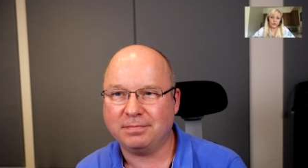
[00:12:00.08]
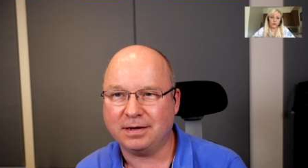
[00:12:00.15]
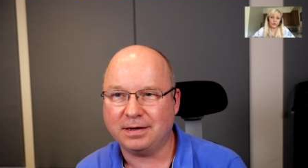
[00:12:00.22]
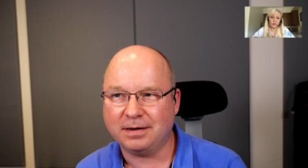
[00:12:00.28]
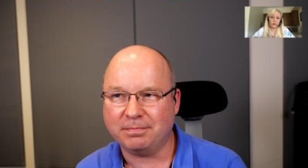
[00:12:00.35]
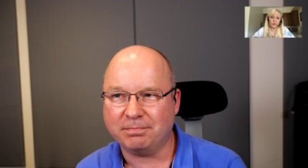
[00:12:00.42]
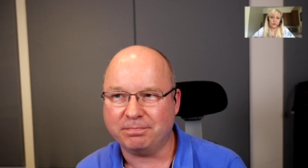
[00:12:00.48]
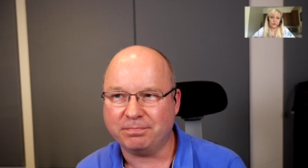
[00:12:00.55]

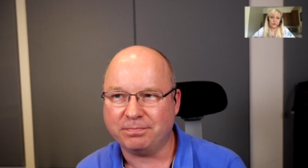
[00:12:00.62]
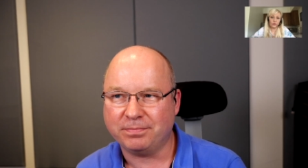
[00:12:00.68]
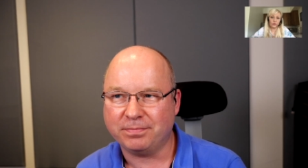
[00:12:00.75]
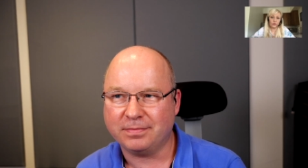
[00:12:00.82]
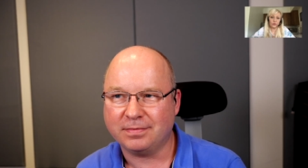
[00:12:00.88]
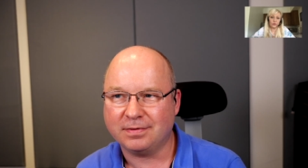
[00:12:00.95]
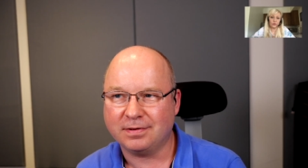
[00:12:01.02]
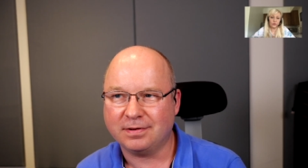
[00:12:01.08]
Um,
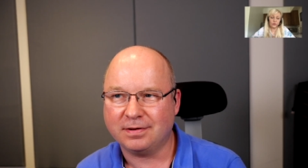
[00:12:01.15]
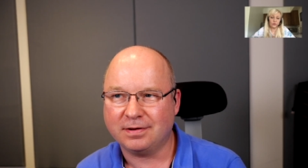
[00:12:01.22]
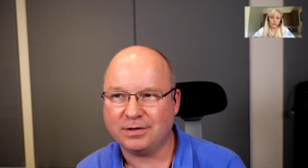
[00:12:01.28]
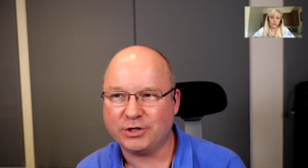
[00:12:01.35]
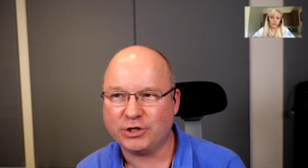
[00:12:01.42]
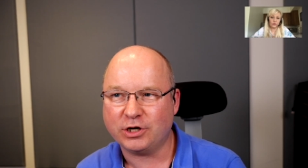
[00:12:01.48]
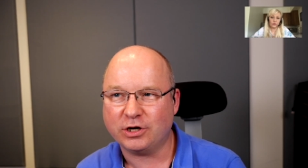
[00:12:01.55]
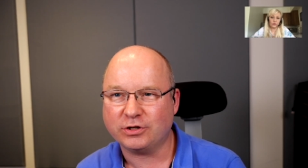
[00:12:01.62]

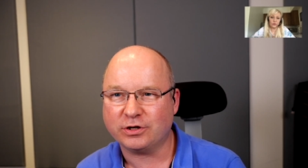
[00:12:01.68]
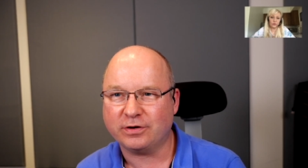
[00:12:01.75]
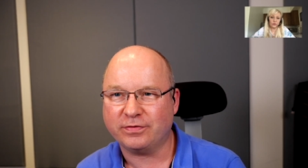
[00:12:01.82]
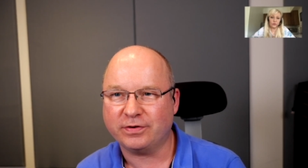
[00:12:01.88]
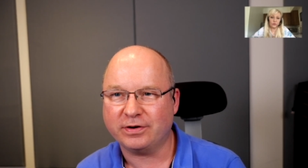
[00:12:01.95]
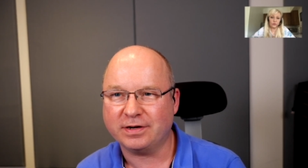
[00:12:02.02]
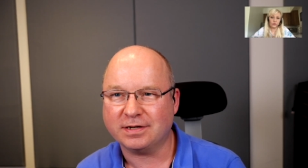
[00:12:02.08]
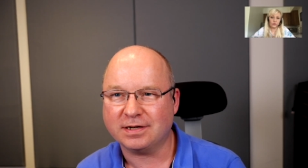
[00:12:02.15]
charging off
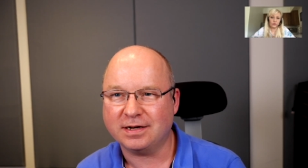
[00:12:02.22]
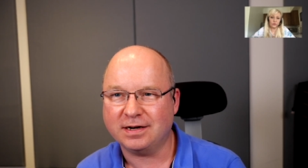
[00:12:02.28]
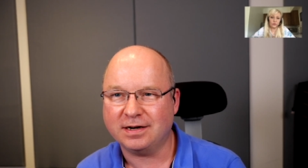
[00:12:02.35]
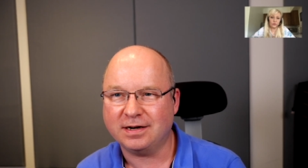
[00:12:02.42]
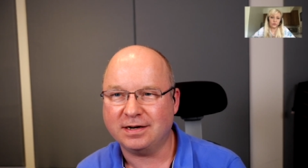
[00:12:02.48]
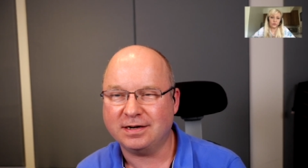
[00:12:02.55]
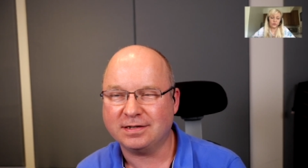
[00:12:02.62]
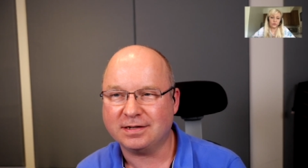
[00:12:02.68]
and,
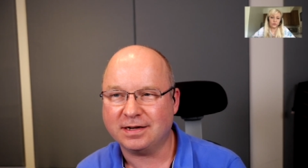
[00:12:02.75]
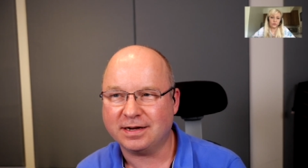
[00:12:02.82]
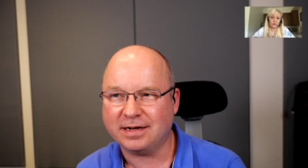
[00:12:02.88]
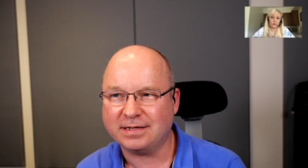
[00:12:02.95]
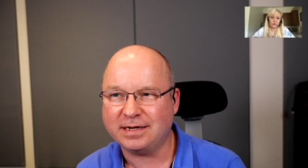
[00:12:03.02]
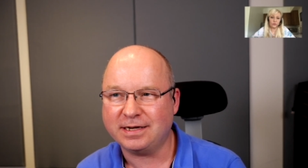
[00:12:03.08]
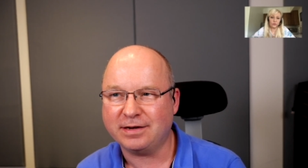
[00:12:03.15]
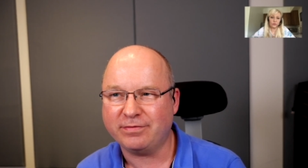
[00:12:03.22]
and, and it's like,
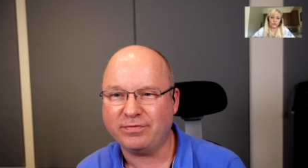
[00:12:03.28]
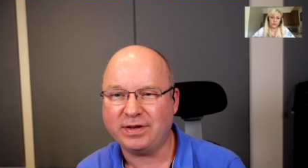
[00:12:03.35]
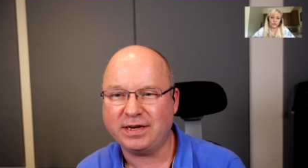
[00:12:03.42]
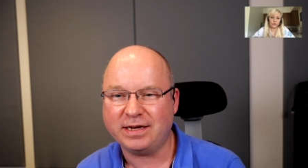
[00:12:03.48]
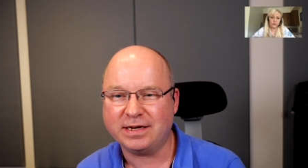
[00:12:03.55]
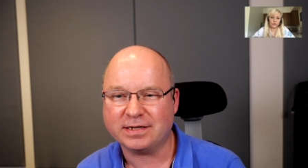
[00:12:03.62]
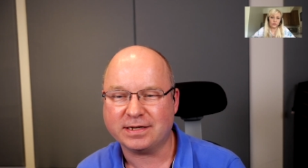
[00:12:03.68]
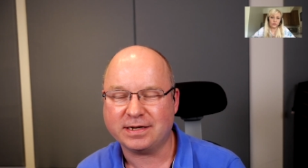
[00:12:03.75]
it's
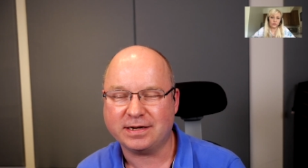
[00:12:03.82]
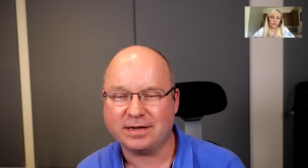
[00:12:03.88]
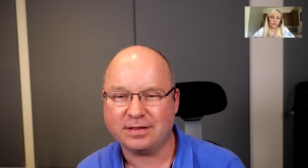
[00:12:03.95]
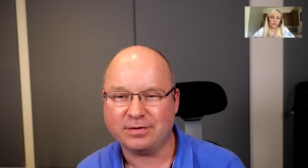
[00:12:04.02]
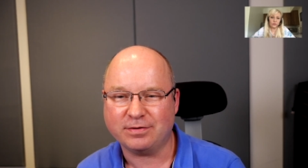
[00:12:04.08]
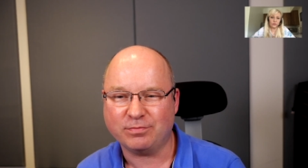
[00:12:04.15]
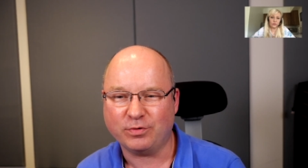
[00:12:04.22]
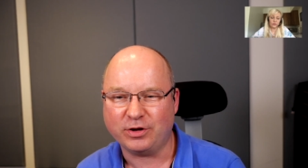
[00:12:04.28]
inconvenient to hear
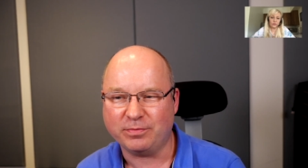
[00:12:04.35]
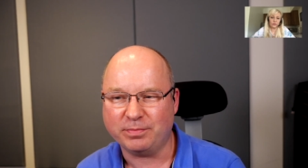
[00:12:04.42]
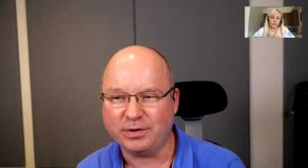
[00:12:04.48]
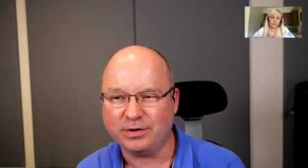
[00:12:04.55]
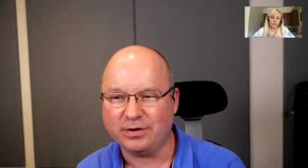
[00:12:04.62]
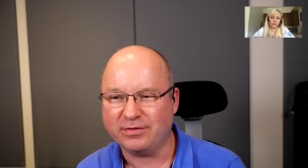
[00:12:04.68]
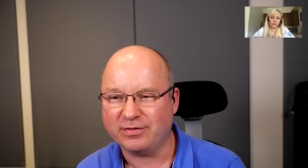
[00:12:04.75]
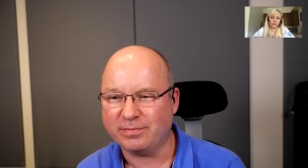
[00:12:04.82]
that what you've
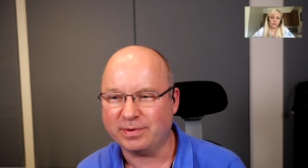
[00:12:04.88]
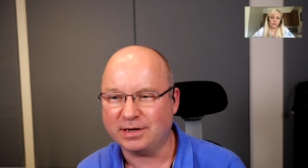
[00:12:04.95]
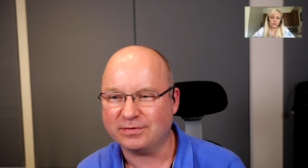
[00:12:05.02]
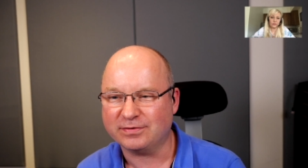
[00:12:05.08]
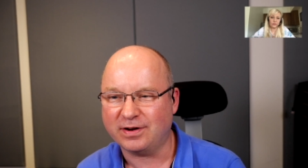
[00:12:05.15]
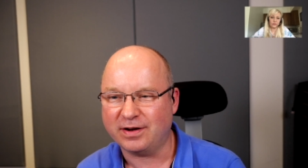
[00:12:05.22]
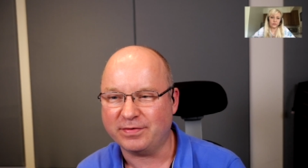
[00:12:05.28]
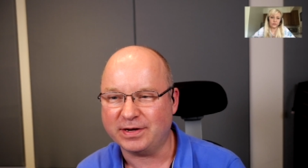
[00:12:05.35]
been doing for the
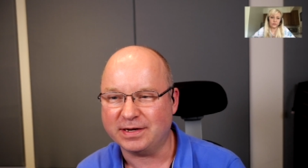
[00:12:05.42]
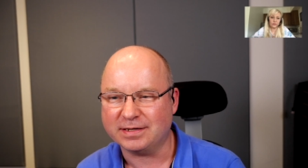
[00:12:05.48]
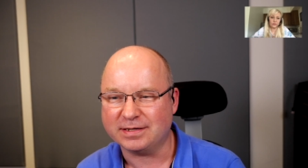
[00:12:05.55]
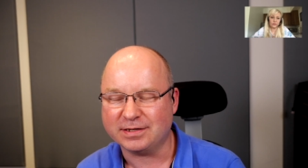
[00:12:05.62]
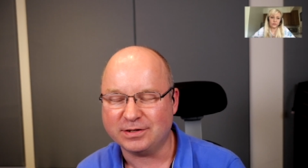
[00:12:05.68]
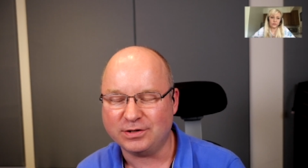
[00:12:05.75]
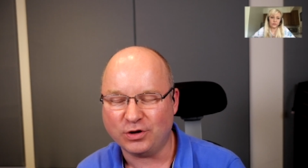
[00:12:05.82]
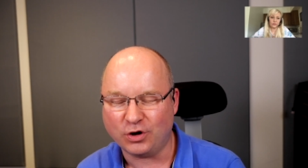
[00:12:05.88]
past five
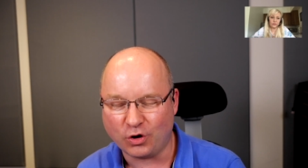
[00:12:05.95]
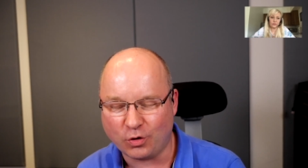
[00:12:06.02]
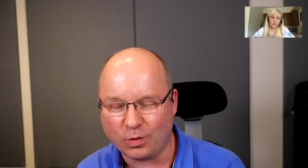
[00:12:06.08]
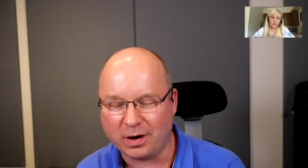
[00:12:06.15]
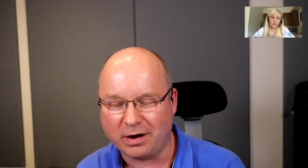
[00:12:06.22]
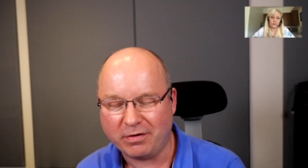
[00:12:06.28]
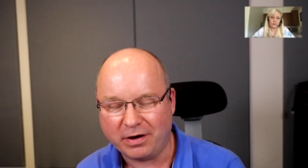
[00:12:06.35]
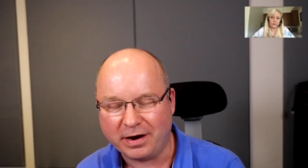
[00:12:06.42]
years is not
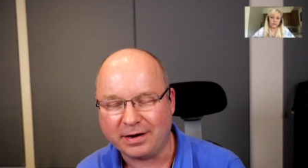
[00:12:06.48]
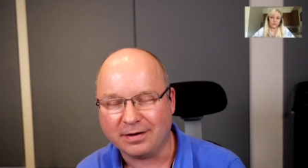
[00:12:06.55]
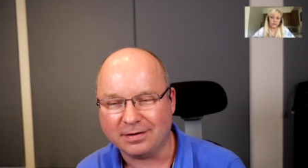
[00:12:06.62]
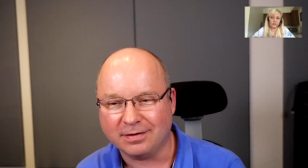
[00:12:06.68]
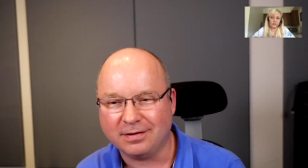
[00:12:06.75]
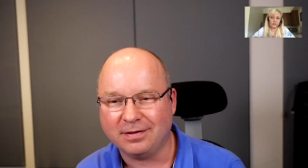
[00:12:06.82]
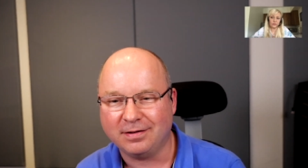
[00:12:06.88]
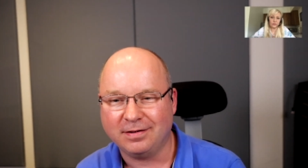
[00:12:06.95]
quite right.
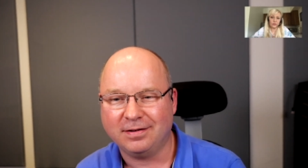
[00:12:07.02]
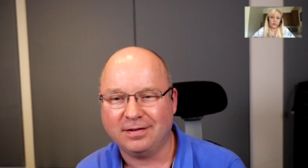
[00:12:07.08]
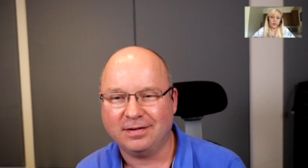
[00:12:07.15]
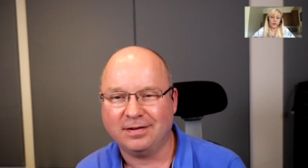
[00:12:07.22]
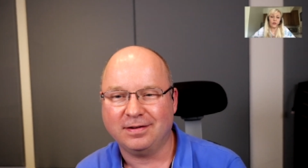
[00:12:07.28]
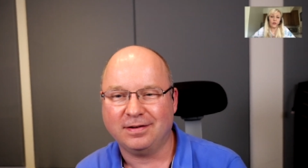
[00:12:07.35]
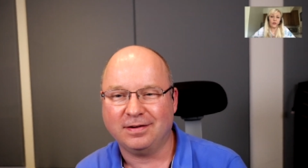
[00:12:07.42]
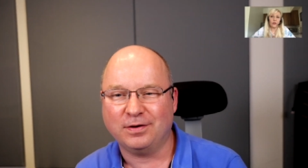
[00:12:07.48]

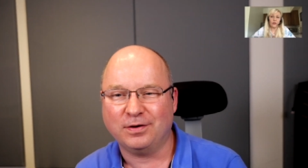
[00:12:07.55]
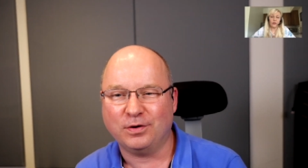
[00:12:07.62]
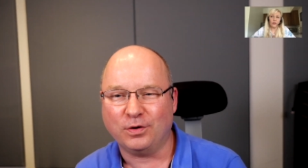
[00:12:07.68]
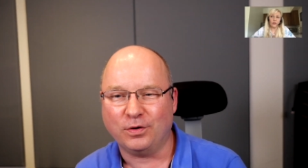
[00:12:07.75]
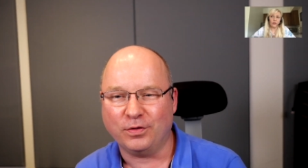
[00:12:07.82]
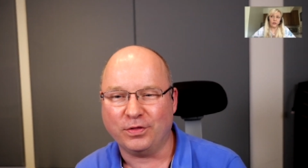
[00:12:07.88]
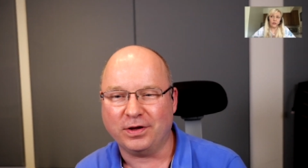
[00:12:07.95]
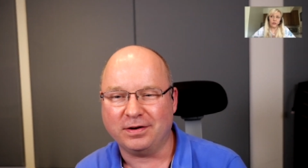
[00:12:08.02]

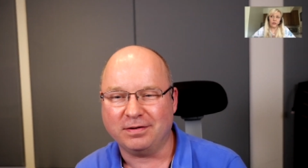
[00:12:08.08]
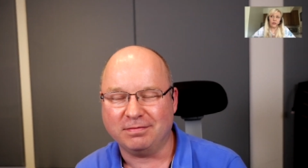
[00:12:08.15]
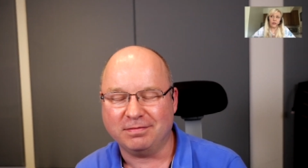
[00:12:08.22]
Or that